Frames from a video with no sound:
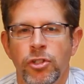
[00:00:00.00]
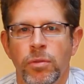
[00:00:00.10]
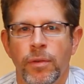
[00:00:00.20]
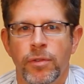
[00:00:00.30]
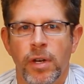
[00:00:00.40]

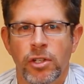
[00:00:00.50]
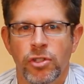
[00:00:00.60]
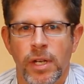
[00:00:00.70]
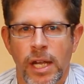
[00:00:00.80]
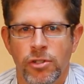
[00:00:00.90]
issue of
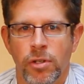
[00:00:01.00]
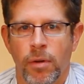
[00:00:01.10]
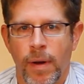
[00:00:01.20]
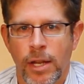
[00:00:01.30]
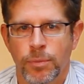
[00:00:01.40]
collection agent
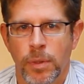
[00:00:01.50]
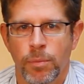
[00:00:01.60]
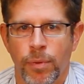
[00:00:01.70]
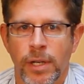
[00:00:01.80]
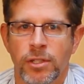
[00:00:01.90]

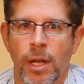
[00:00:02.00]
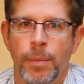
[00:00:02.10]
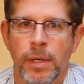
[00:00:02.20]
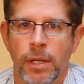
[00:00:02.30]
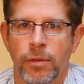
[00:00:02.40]
harassment brings
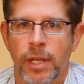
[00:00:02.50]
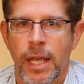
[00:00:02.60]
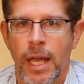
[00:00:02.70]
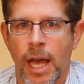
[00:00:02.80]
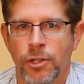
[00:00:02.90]
up another
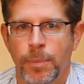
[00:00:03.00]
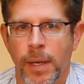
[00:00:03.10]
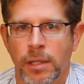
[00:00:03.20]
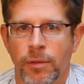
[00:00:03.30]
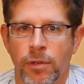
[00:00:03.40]
key
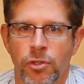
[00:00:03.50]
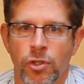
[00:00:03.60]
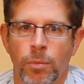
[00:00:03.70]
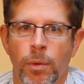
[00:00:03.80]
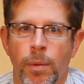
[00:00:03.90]
aspect of
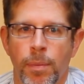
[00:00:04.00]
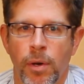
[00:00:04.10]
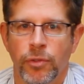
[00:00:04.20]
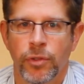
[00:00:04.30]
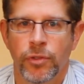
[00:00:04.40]
consumer
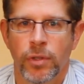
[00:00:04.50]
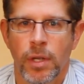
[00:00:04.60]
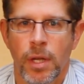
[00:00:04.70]
proposals.